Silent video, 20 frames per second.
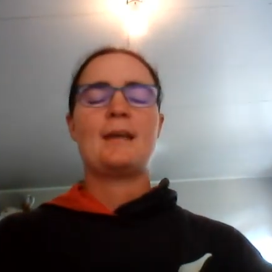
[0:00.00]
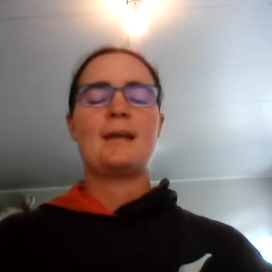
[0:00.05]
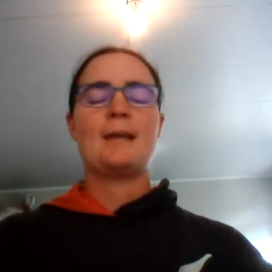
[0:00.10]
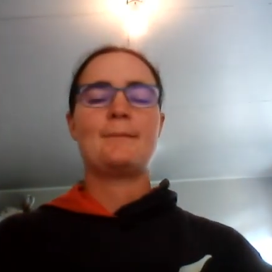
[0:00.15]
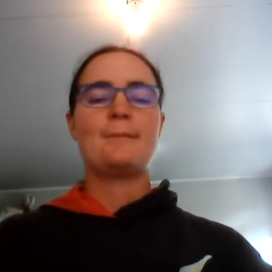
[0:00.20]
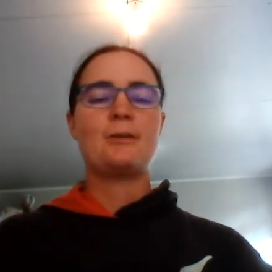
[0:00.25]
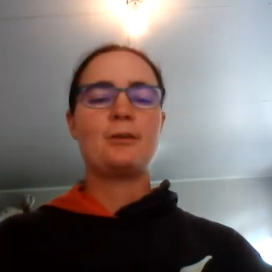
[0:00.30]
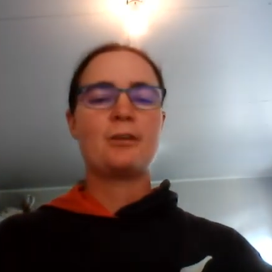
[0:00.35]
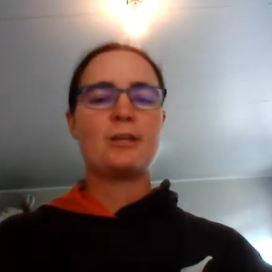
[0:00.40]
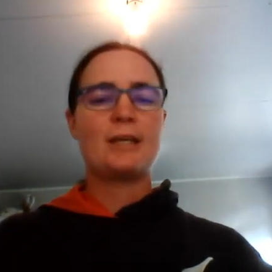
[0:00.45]

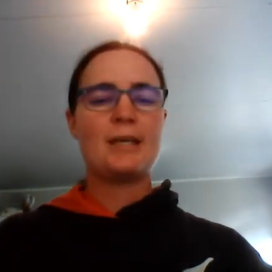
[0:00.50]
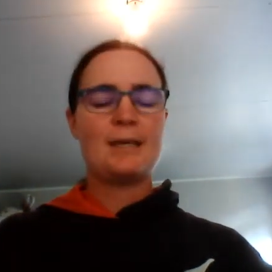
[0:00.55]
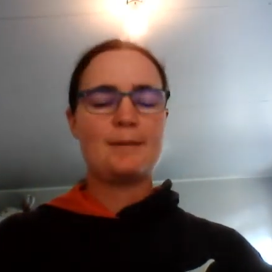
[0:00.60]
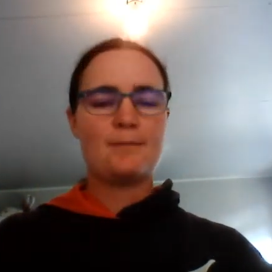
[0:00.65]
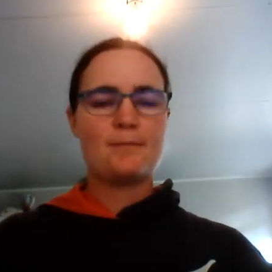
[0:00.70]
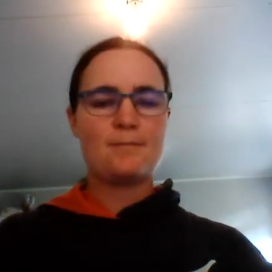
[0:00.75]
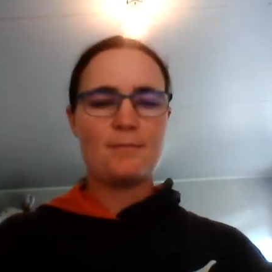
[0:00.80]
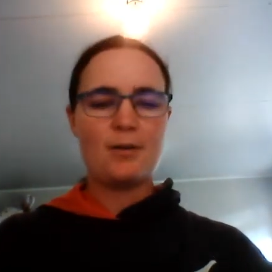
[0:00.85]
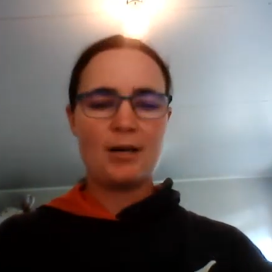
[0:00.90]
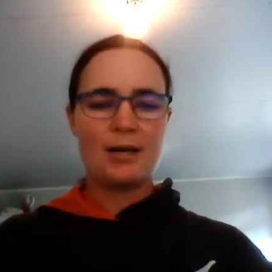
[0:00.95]
And we've got to keep
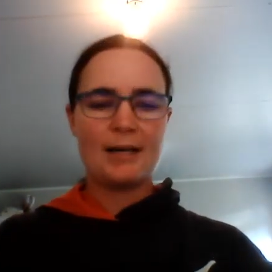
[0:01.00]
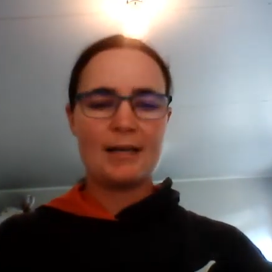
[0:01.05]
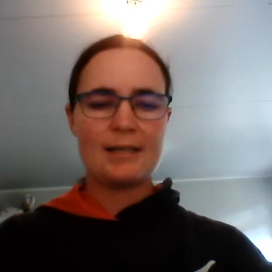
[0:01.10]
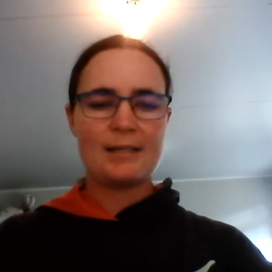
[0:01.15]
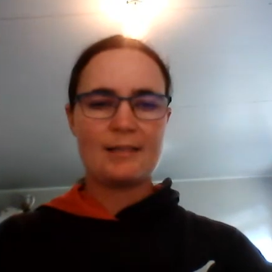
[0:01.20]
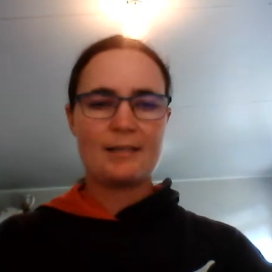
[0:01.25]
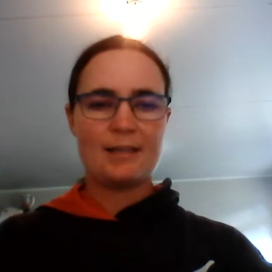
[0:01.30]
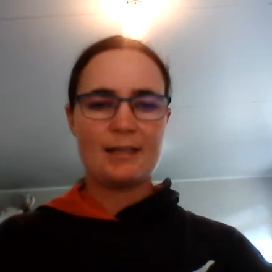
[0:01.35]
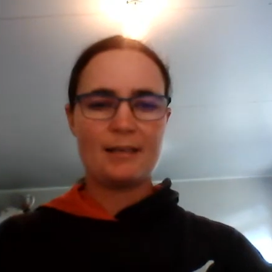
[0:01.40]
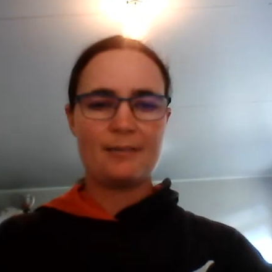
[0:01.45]
in
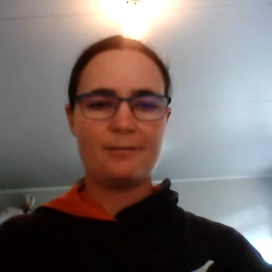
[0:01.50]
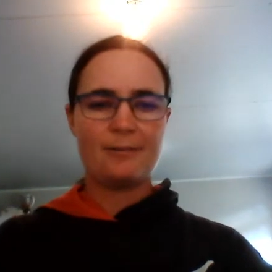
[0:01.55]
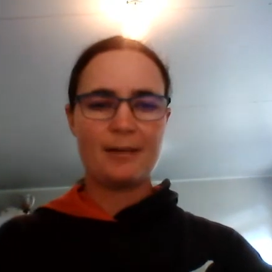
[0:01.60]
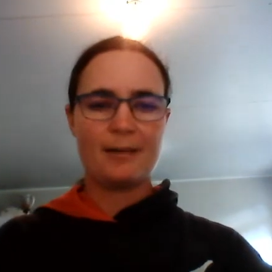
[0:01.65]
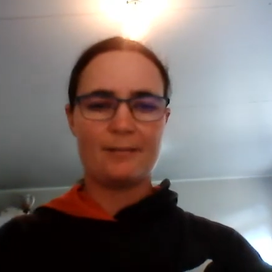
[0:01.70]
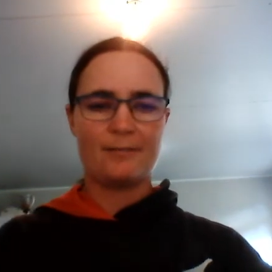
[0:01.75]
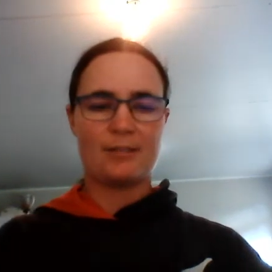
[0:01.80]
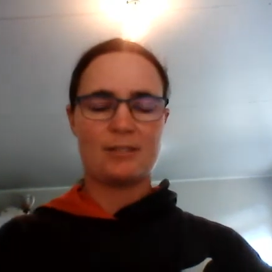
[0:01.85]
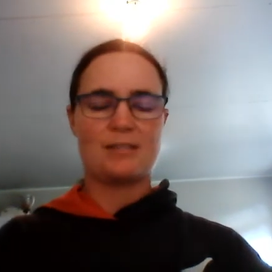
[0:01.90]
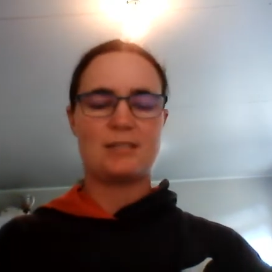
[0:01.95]
mind that if we
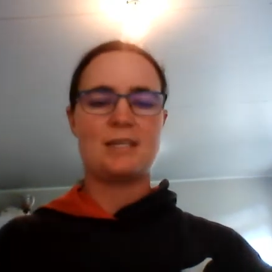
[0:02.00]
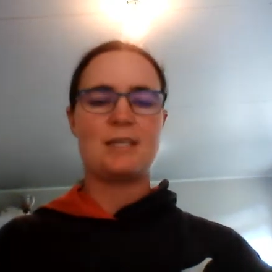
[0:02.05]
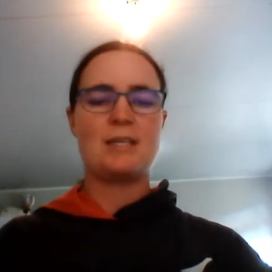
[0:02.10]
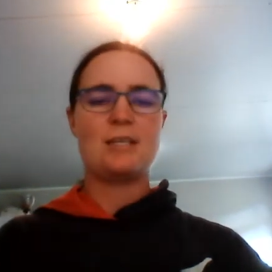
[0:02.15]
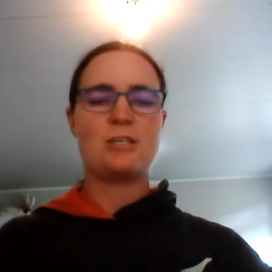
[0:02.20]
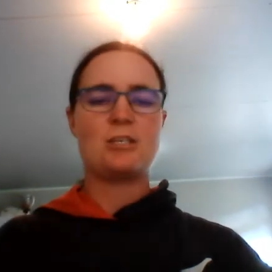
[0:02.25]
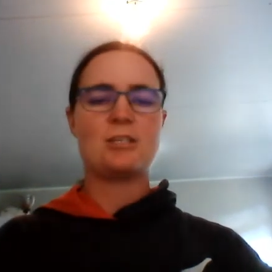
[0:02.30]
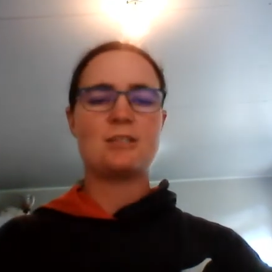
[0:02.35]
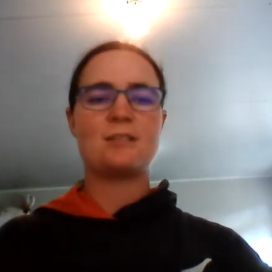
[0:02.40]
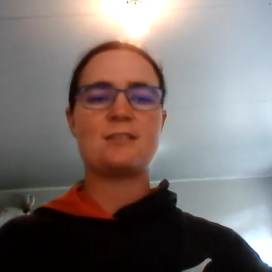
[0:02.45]
have this
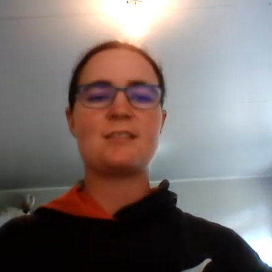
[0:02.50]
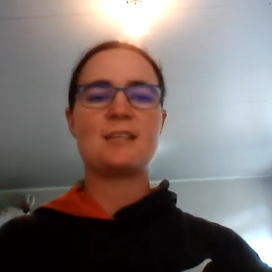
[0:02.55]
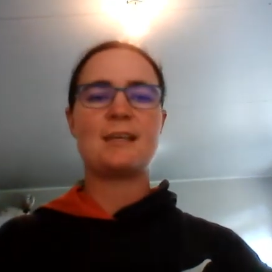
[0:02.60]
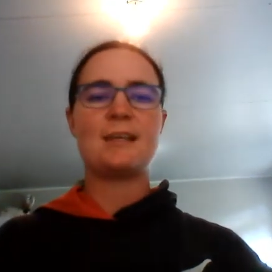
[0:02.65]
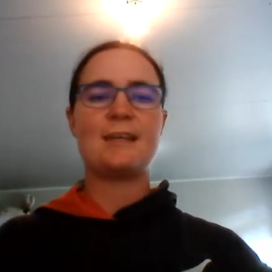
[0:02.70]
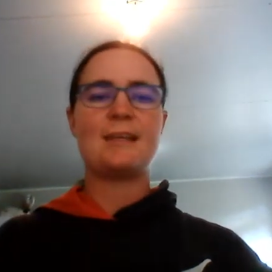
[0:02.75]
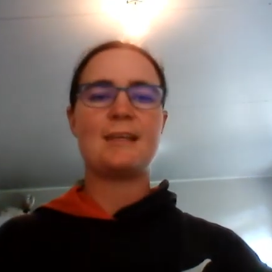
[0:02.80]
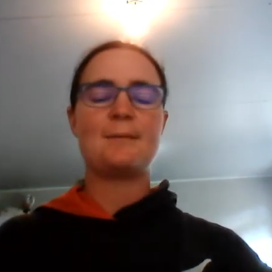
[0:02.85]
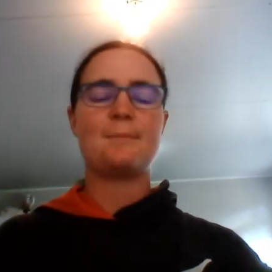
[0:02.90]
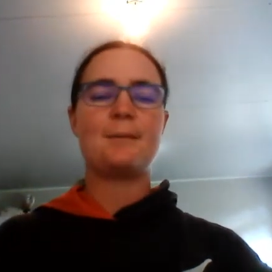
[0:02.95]
tension
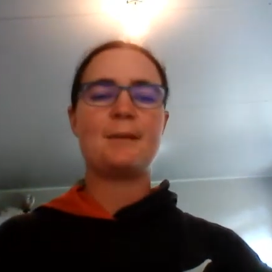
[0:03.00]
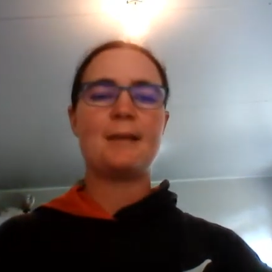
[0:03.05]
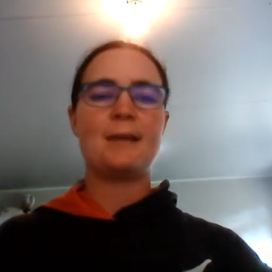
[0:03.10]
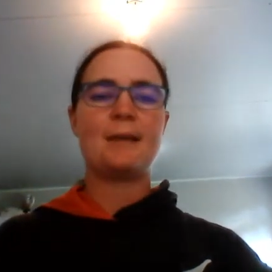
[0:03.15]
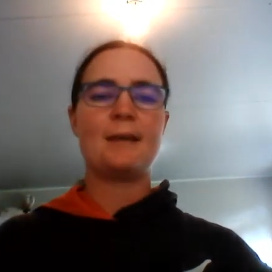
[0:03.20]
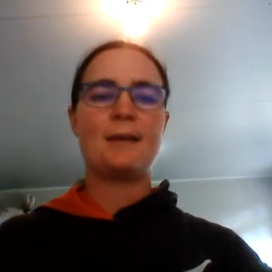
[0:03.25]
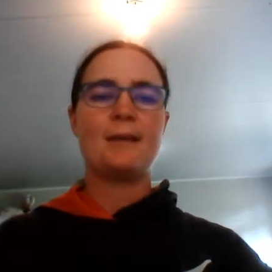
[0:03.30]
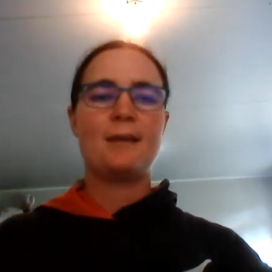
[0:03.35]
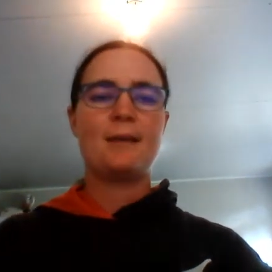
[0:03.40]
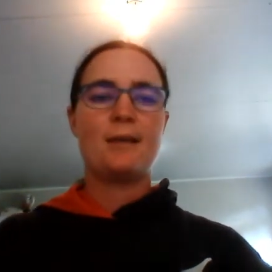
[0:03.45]
suddenly
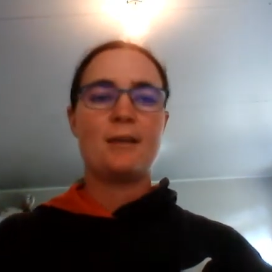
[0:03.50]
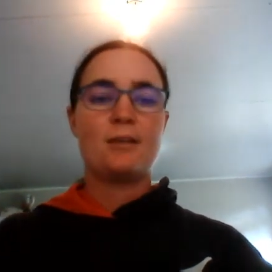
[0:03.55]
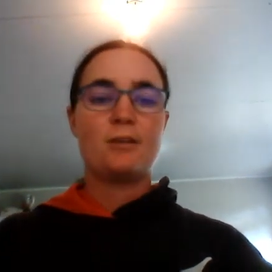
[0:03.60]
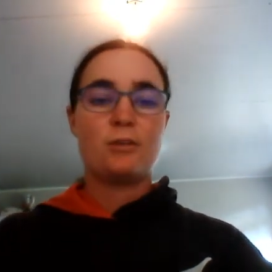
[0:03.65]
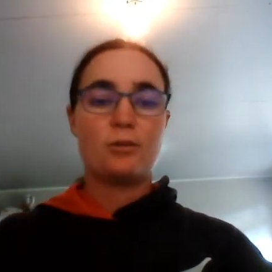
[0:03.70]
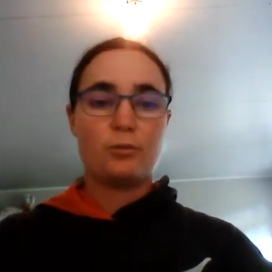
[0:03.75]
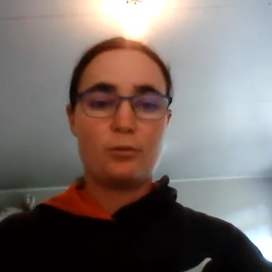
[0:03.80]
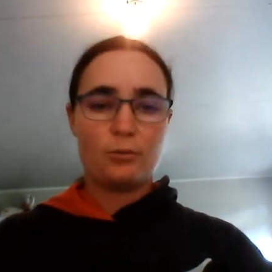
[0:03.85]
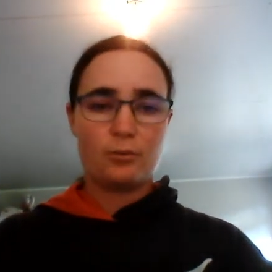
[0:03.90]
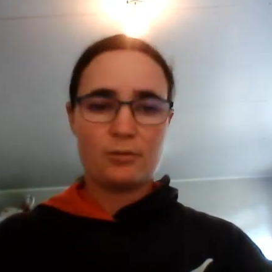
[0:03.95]
appear,
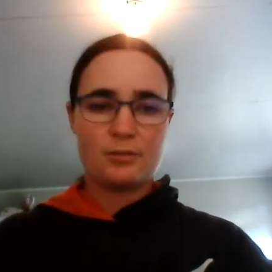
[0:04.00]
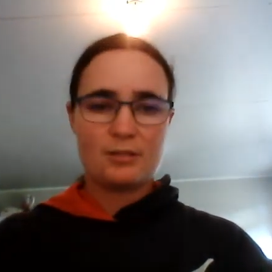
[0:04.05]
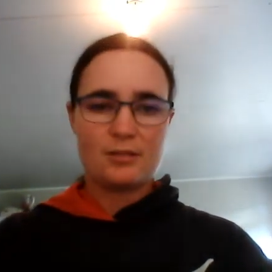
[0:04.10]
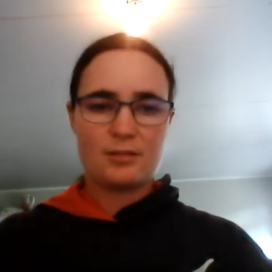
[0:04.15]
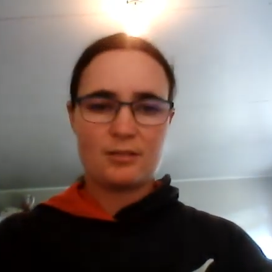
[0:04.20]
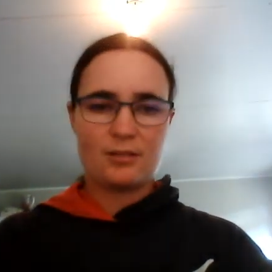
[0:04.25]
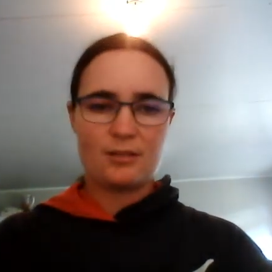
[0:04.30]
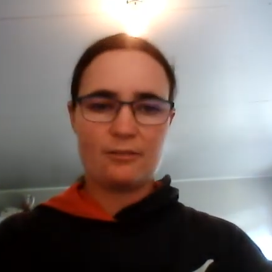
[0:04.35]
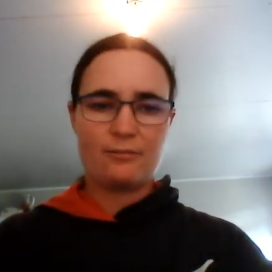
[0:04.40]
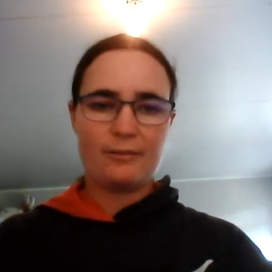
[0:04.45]
the horse is
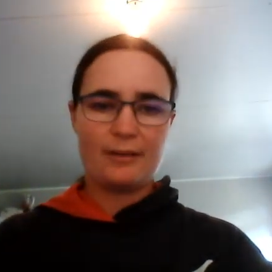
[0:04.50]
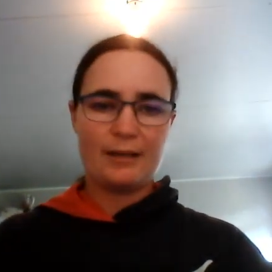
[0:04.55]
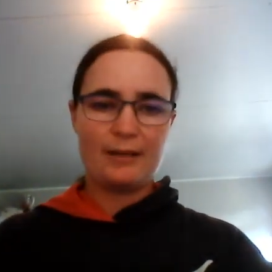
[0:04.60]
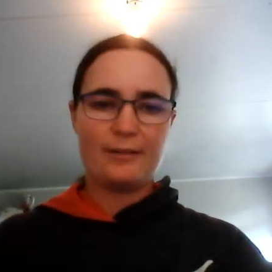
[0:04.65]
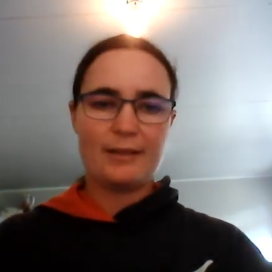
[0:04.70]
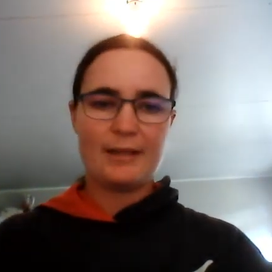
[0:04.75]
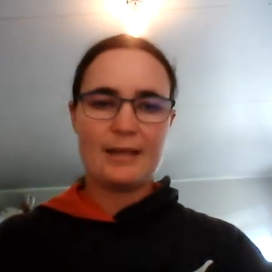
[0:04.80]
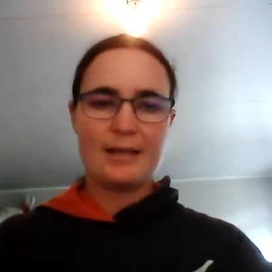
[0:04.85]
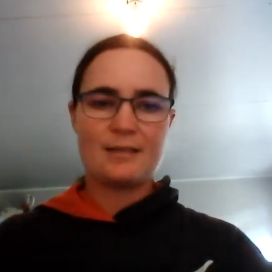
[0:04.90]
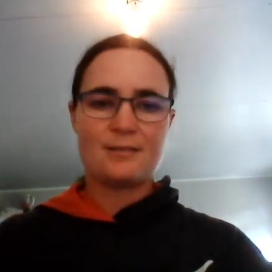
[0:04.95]
going to feel
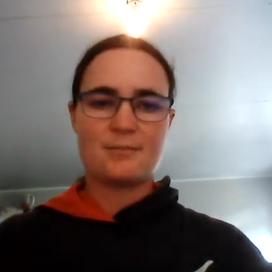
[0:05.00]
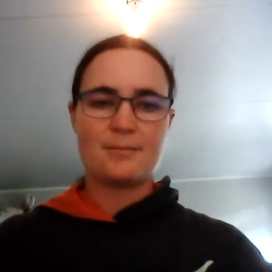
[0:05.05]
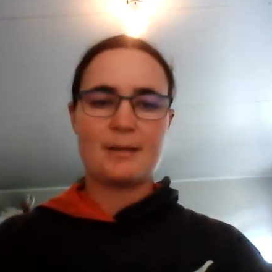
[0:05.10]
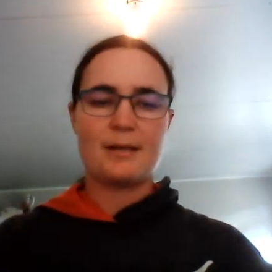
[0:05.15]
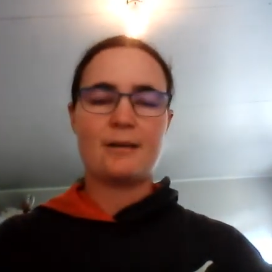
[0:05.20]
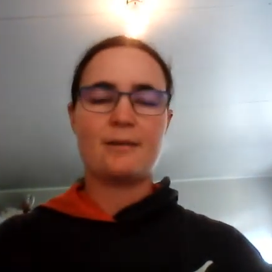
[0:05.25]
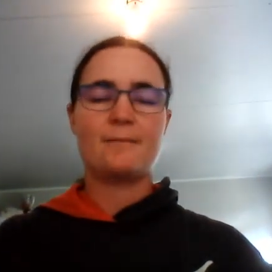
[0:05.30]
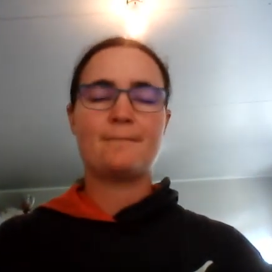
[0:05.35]
that as well.